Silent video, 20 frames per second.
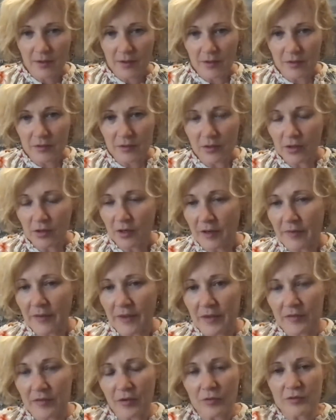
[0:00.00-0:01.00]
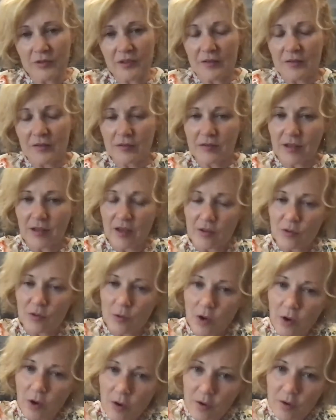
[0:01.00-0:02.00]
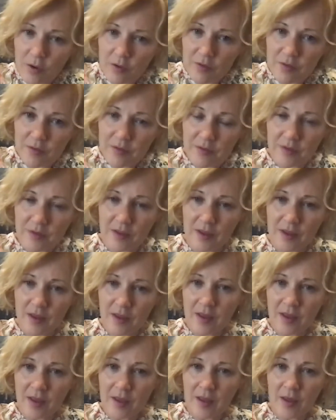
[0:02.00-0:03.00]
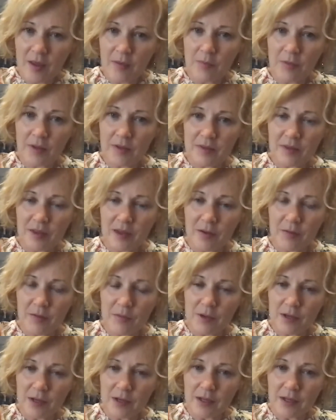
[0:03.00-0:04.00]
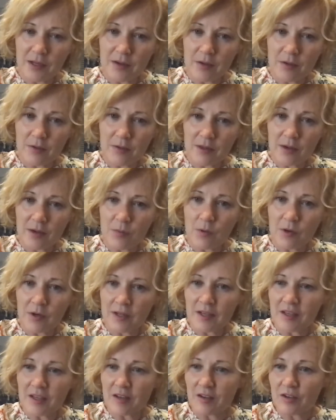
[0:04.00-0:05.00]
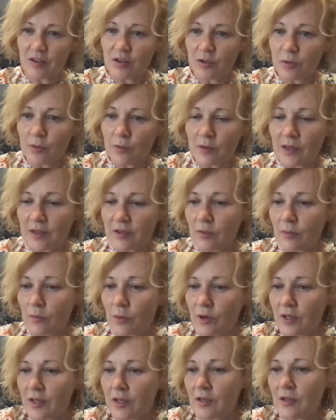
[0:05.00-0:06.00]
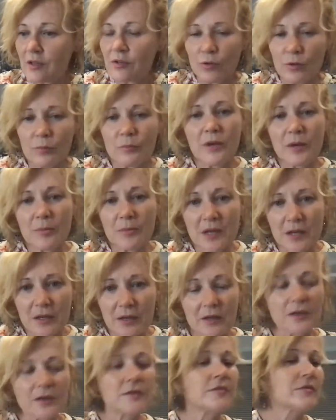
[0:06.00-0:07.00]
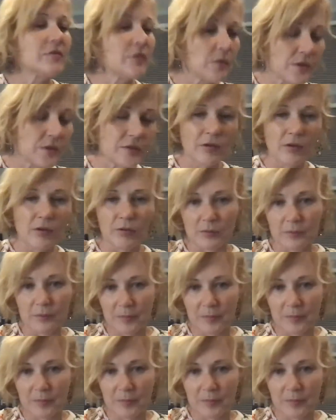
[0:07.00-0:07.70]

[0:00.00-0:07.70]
not only are they so down to earth, but they want to hear you. They don't want to hear you mimic so-and-so.